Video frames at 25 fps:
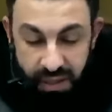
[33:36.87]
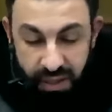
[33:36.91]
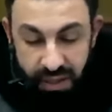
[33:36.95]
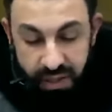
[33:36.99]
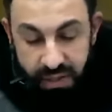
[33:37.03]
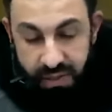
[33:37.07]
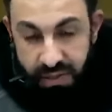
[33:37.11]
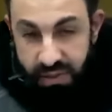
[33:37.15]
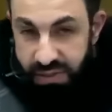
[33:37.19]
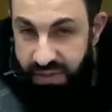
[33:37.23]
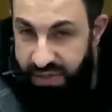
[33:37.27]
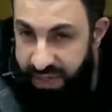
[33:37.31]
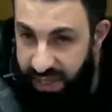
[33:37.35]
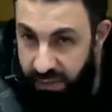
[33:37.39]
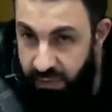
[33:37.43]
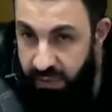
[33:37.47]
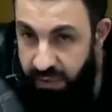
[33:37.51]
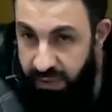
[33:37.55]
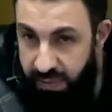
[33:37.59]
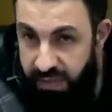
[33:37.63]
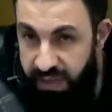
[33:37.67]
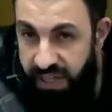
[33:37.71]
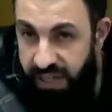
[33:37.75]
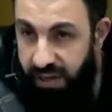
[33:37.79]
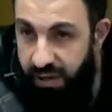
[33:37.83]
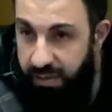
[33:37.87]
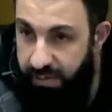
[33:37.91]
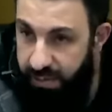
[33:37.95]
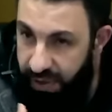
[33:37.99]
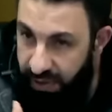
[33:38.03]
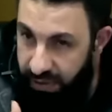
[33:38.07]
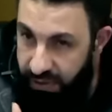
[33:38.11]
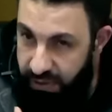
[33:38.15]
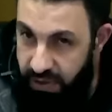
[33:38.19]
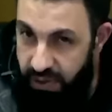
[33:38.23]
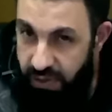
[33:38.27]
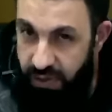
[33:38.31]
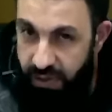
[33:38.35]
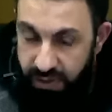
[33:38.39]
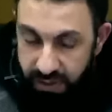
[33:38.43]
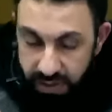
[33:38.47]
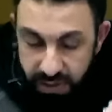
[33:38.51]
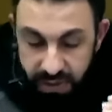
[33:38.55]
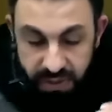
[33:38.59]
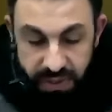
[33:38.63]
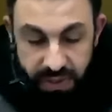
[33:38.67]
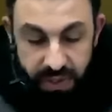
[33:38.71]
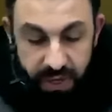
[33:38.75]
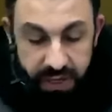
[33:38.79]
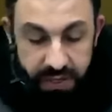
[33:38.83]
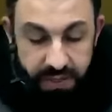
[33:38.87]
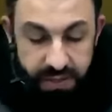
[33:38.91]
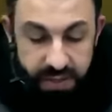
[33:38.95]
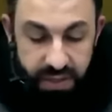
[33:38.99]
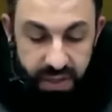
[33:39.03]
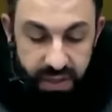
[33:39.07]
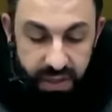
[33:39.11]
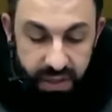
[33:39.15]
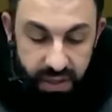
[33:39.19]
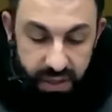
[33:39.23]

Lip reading: Stay with me now, I'm going to go into the signs.